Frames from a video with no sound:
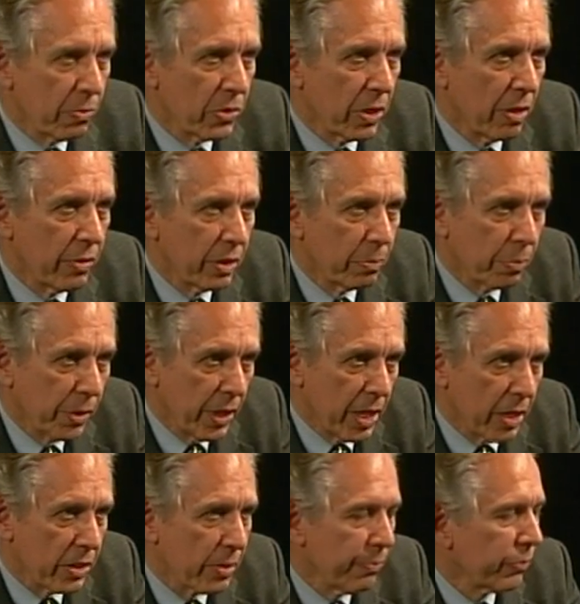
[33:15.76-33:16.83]
already in
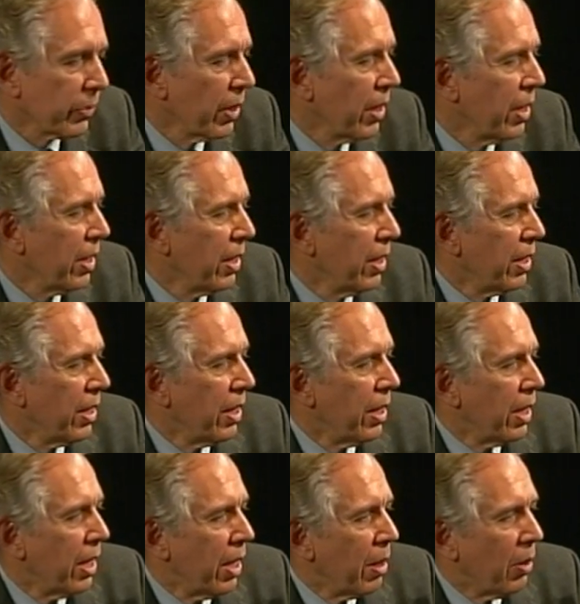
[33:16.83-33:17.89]
place.
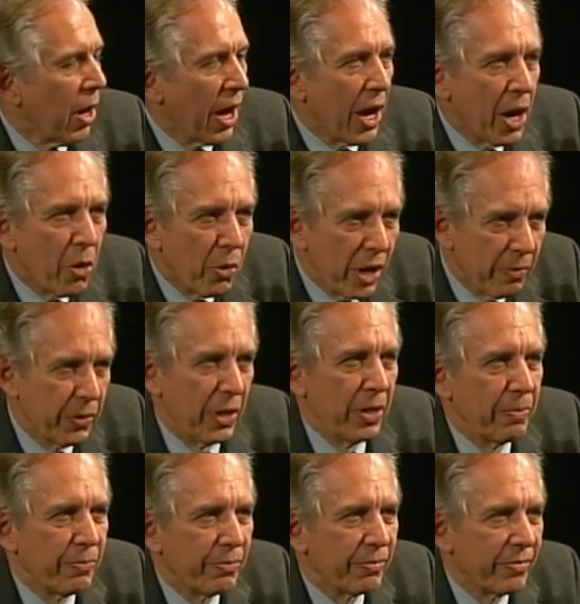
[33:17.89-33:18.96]
However,
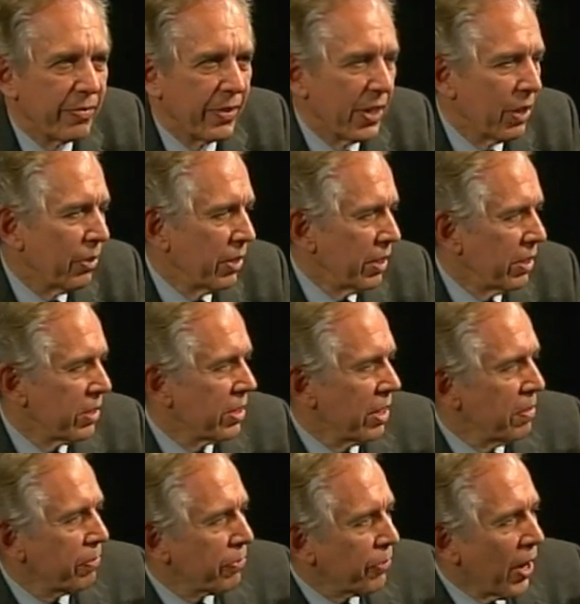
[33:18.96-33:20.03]
there is a
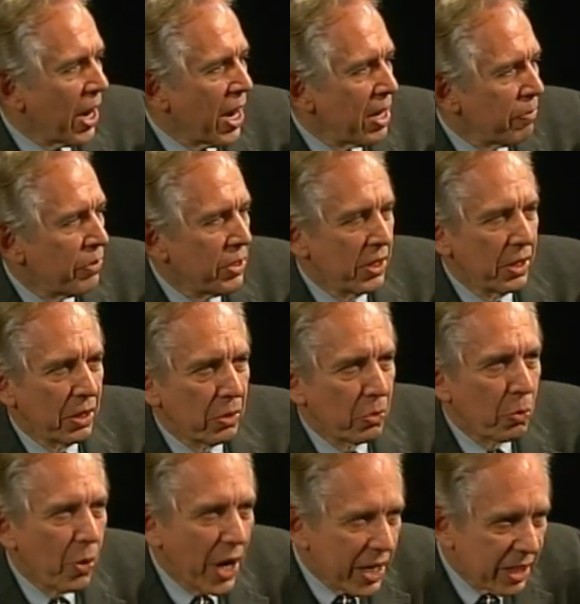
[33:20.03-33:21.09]
5-year
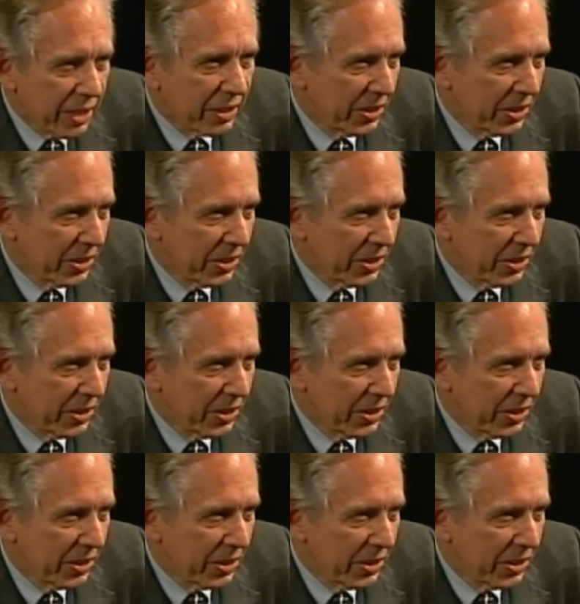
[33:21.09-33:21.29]
waiting